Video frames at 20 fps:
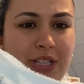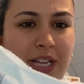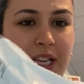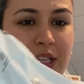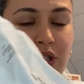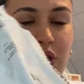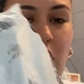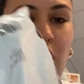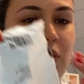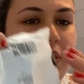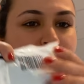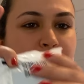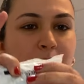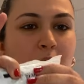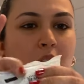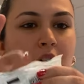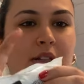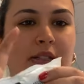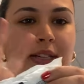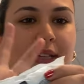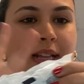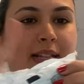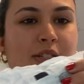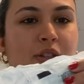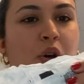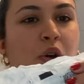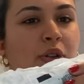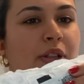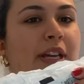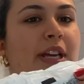It's only broccoli. That's the
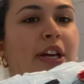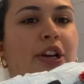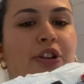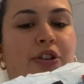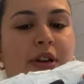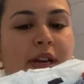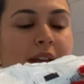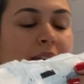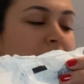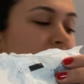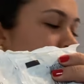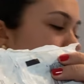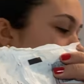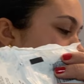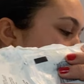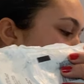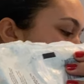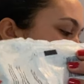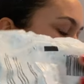only ingredient in it.